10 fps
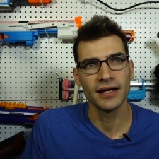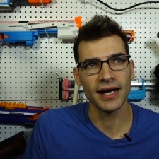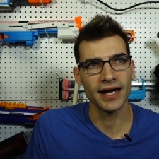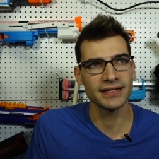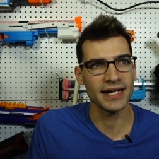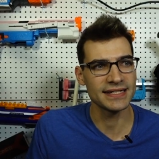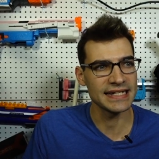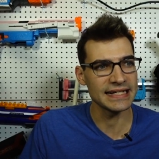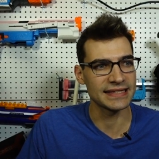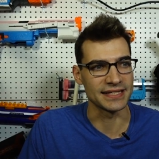I, I
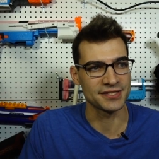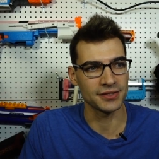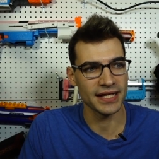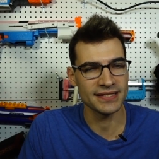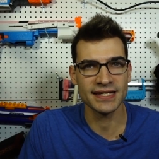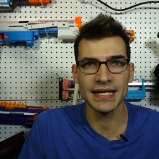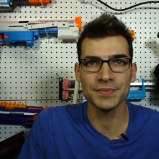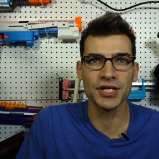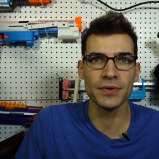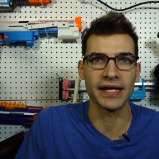dig this, so let's
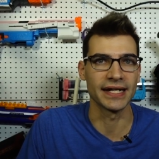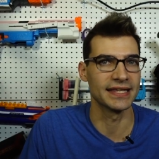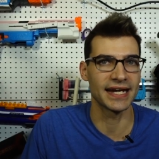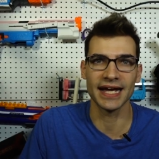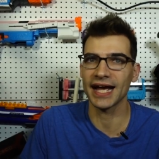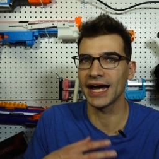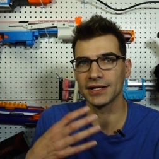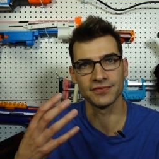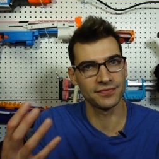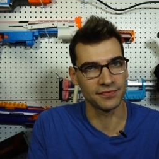keep doing it. And then I
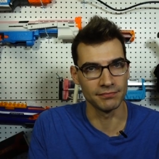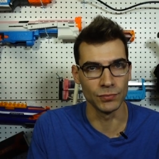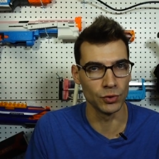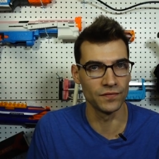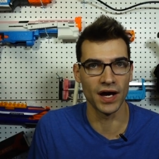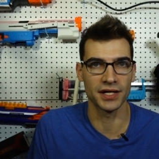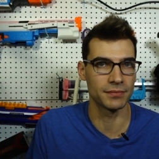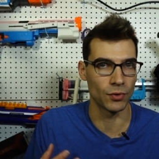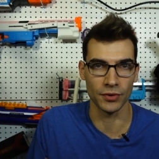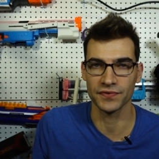kind of moved on to
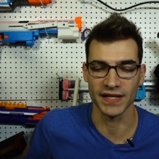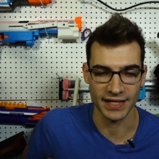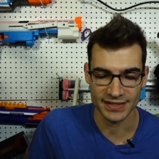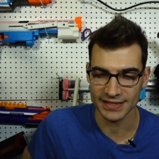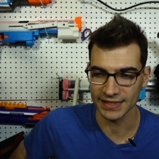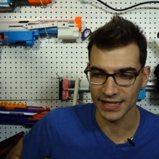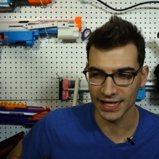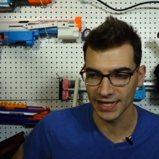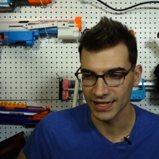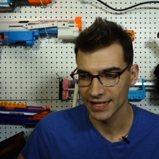more things and,
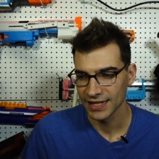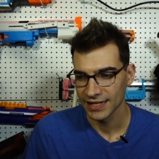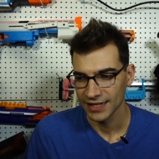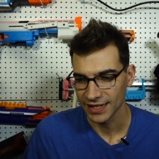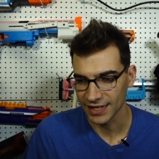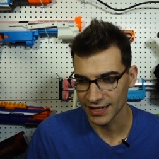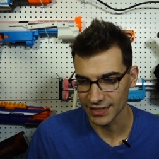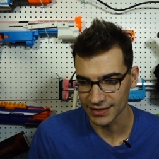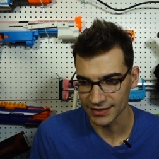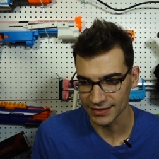uh,
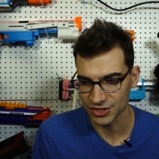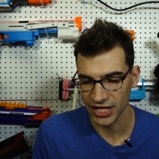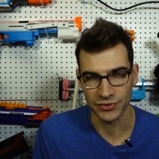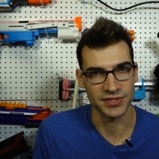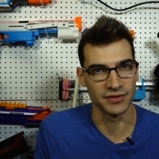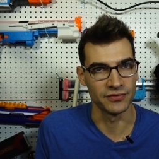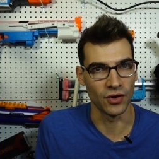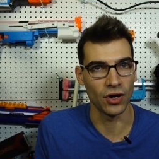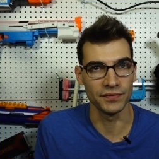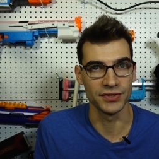uh, channels
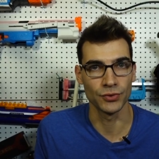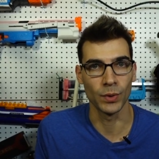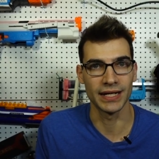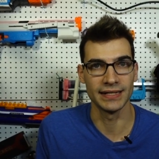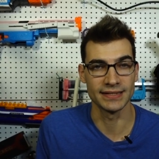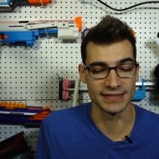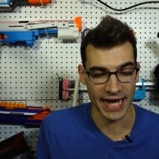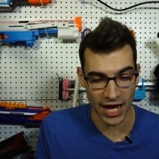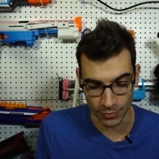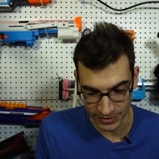evolved into what it is
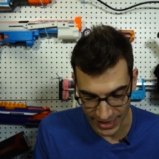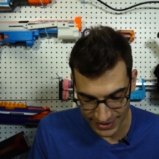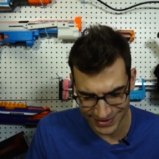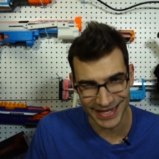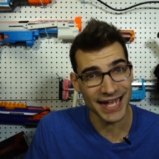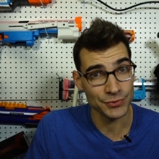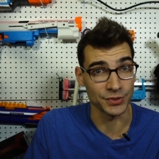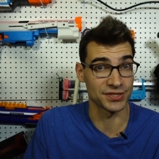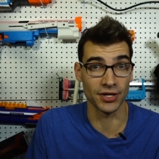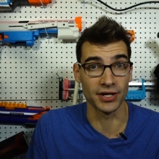now, but that's that's
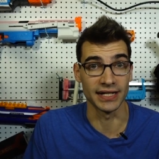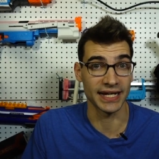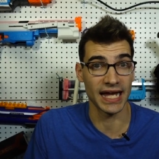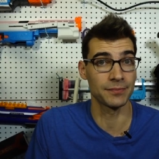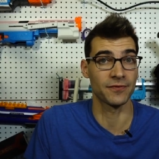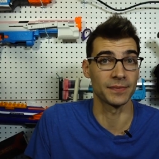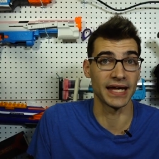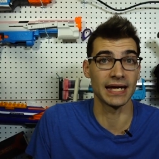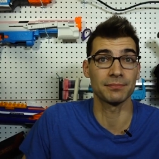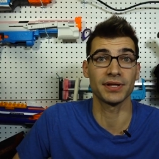what started. It came from
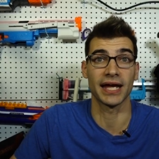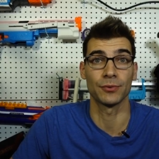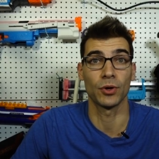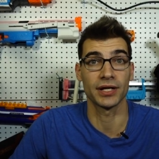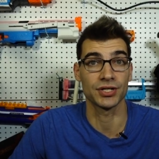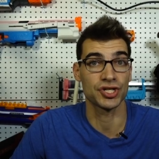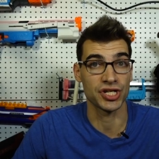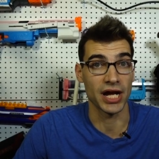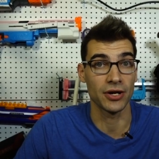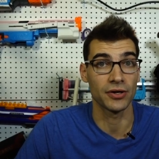gameplay and wanting to
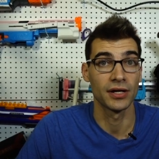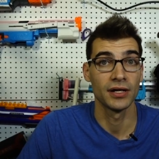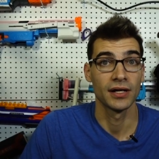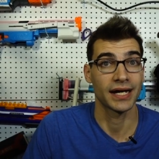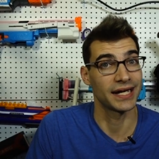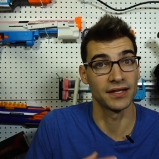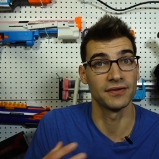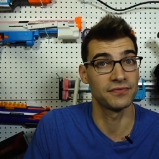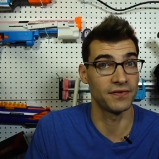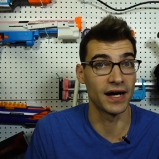share kind of
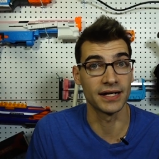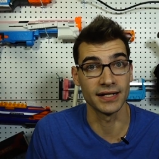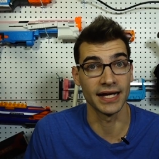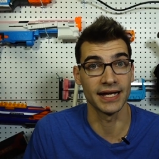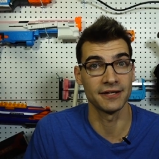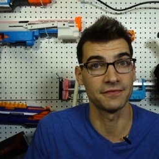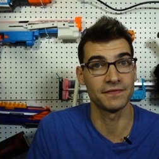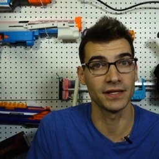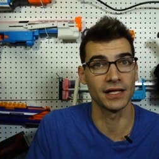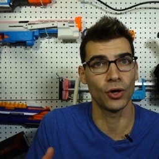the fun and
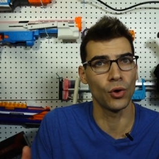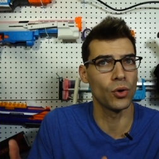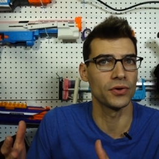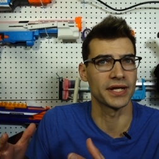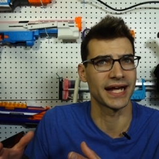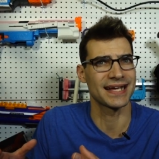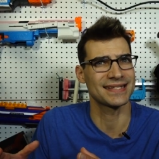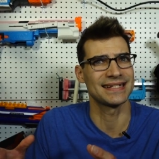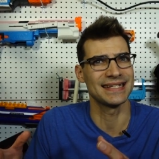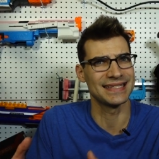fill a hole that I
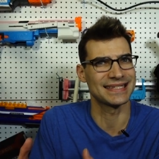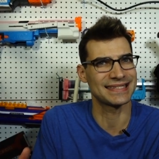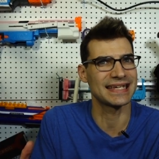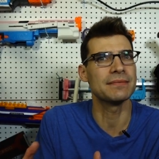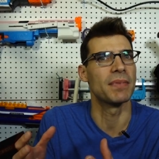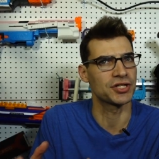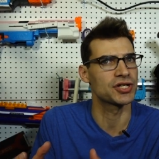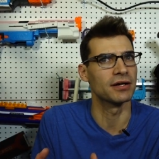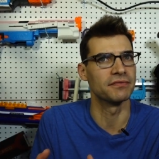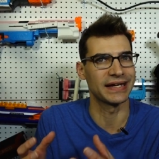guess I didn't see
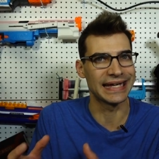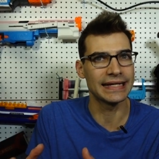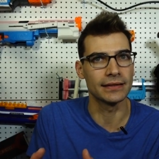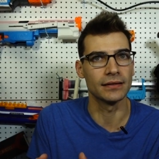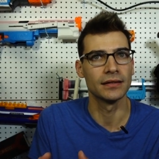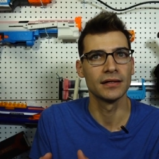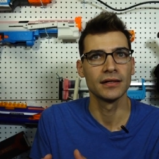much of in